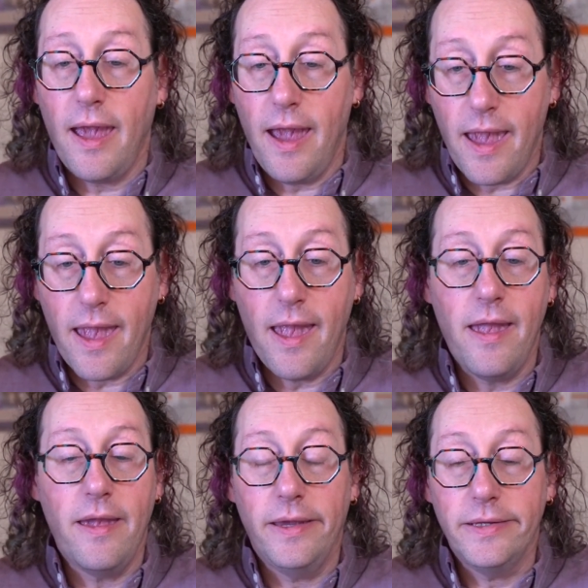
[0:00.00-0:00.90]

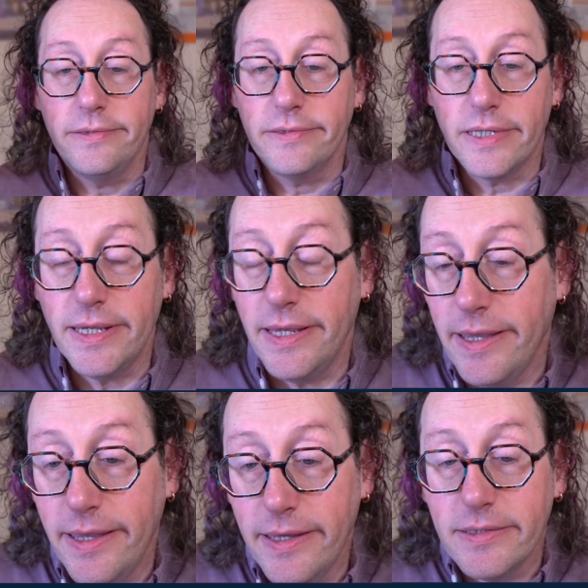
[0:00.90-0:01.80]
And
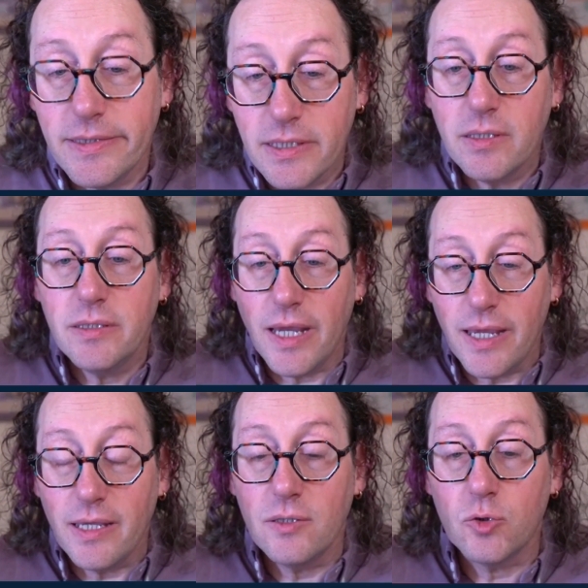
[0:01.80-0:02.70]
in
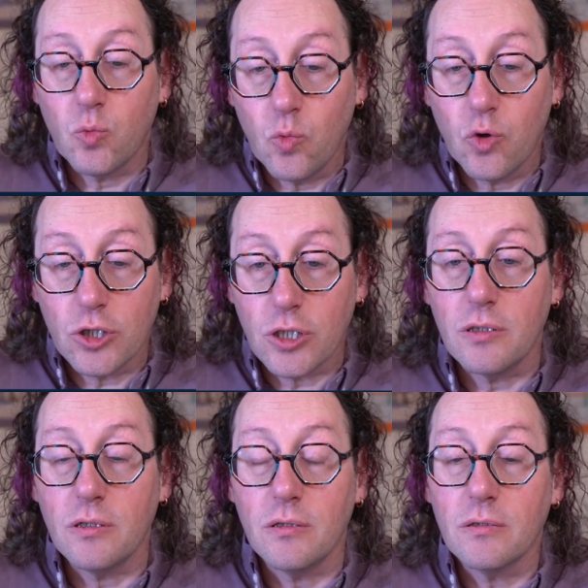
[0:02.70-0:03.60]
today's
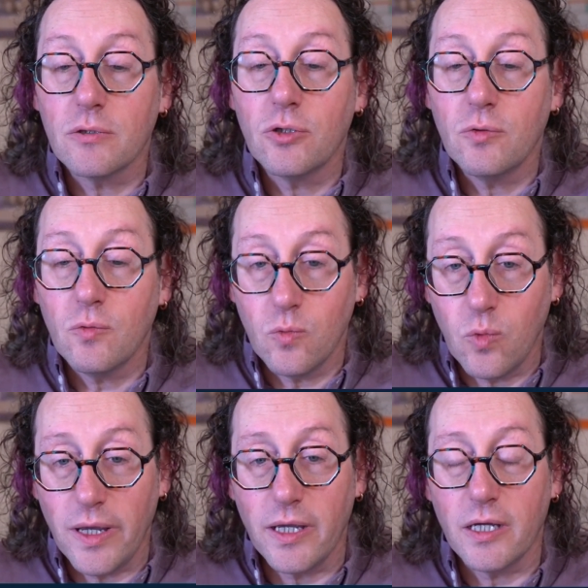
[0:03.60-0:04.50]
world,
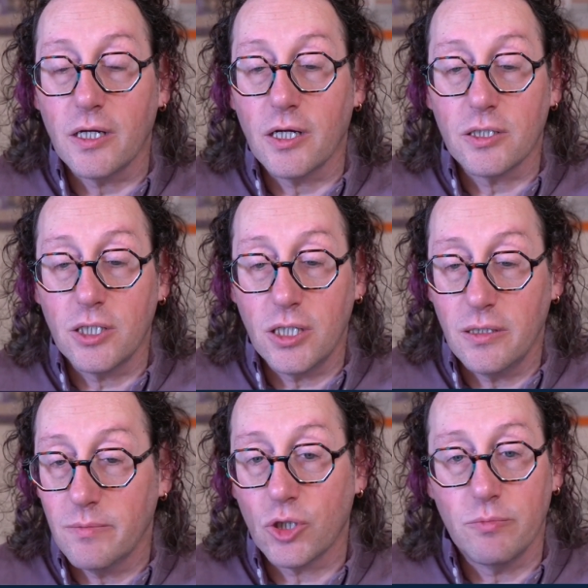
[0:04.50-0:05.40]
where
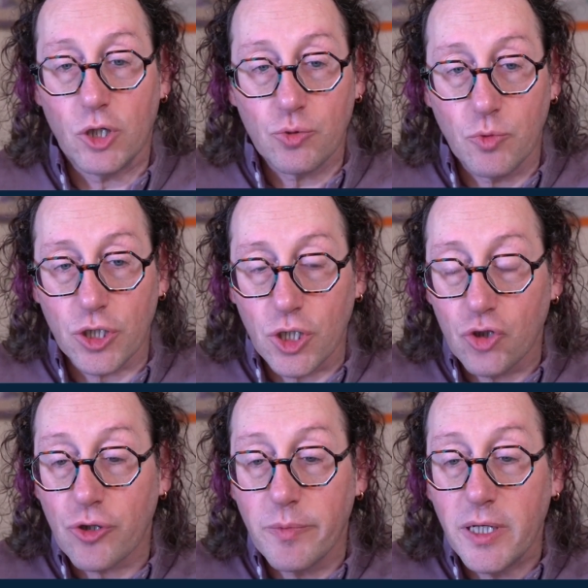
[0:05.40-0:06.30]
teams are much more
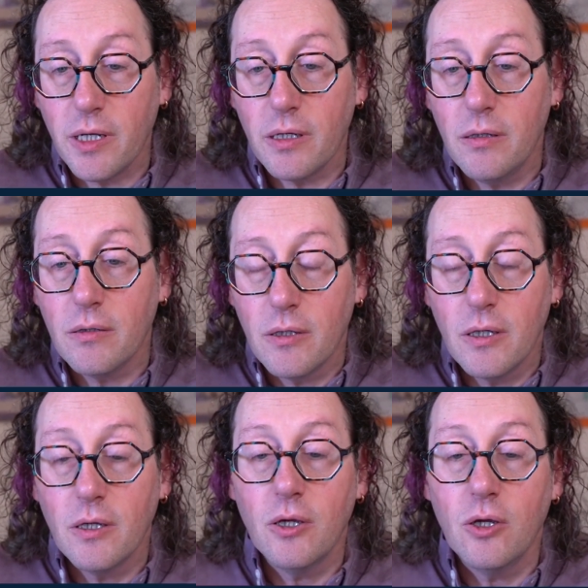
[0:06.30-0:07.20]
distributed,
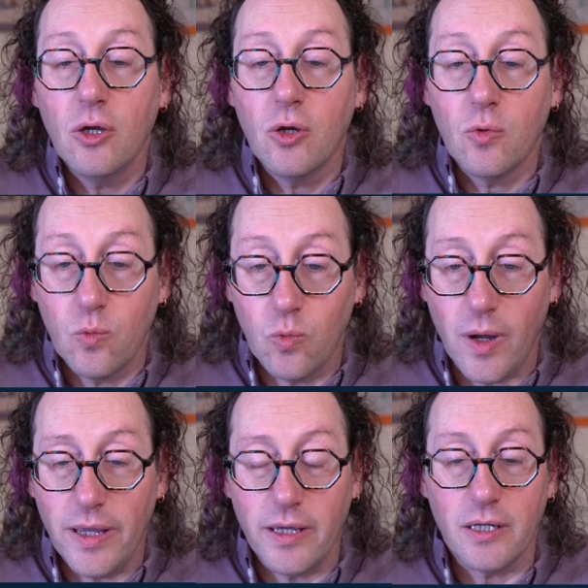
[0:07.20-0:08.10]

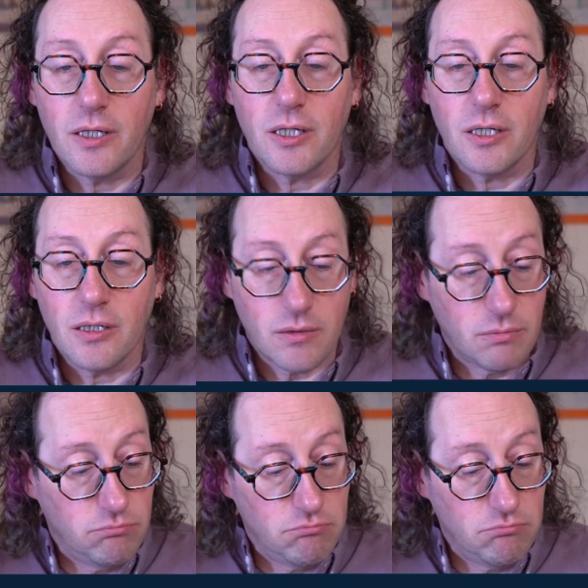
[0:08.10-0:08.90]
where